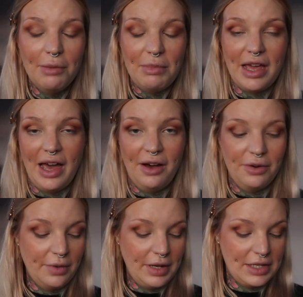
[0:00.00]

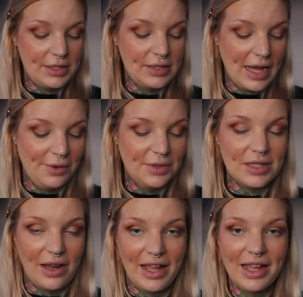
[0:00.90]
meow
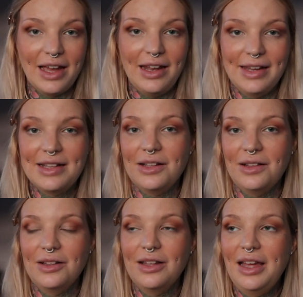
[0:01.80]
sounds like a
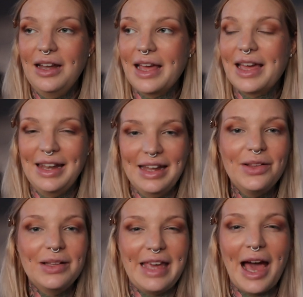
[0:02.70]
little
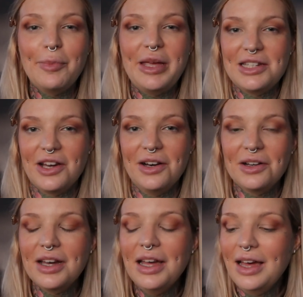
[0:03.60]
yappy
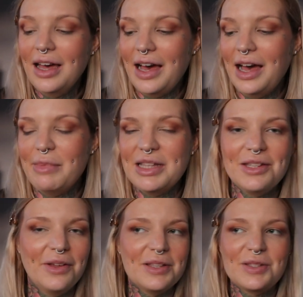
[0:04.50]
dog.
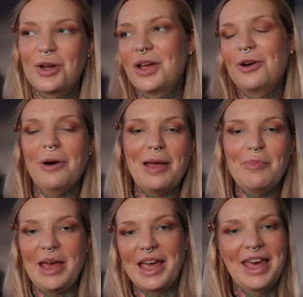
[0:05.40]
It's not this
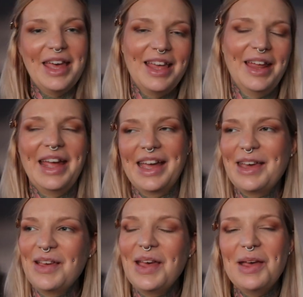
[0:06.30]
great big like